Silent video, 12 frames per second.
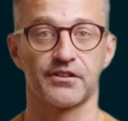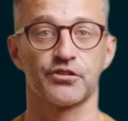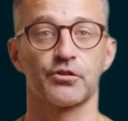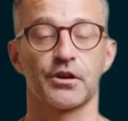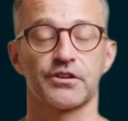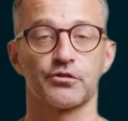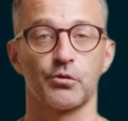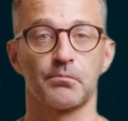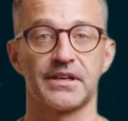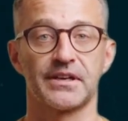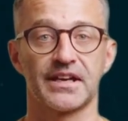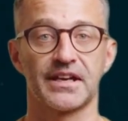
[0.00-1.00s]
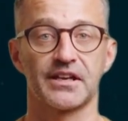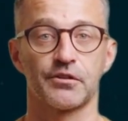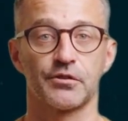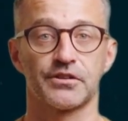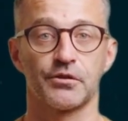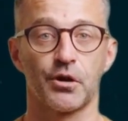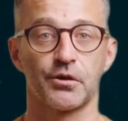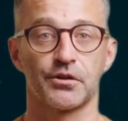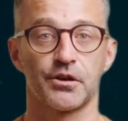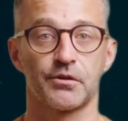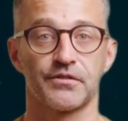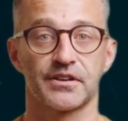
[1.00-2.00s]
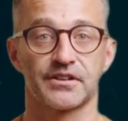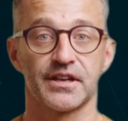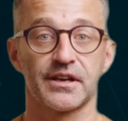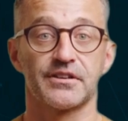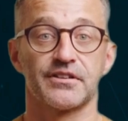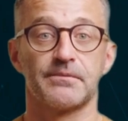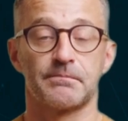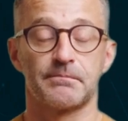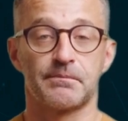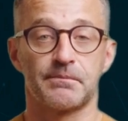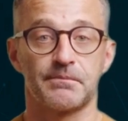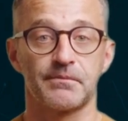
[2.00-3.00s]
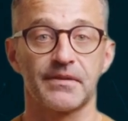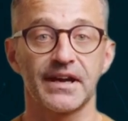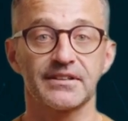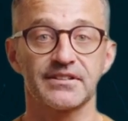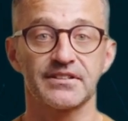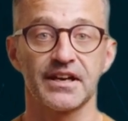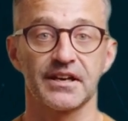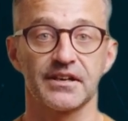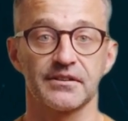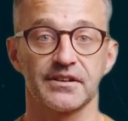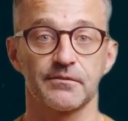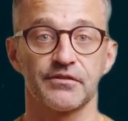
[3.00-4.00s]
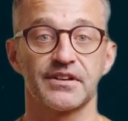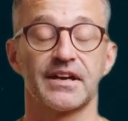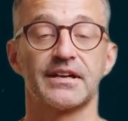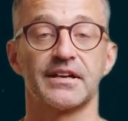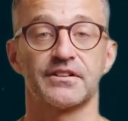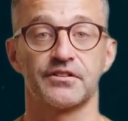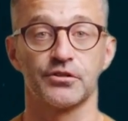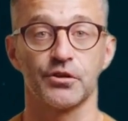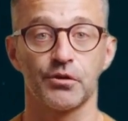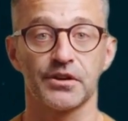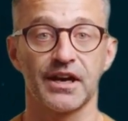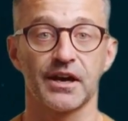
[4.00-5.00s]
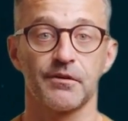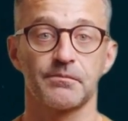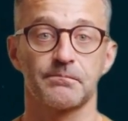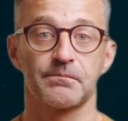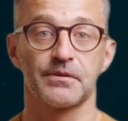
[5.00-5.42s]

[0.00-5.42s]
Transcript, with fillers: and trust will be key to its long-term success. That said, DeepSeek isn't slowing down.